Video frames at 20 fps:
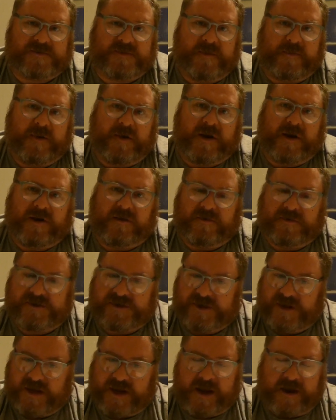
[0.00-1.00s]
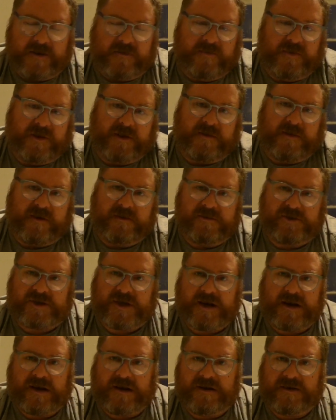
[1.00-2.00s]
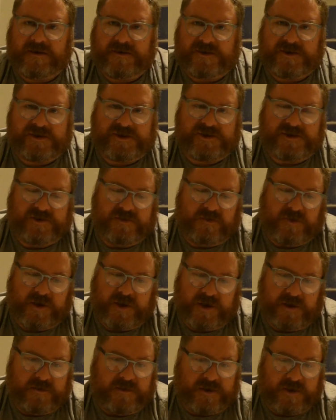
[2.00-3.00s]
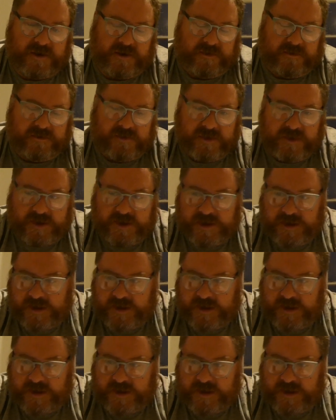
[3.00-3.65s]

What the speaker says: be bygones and get on with your own channel and just do what you do.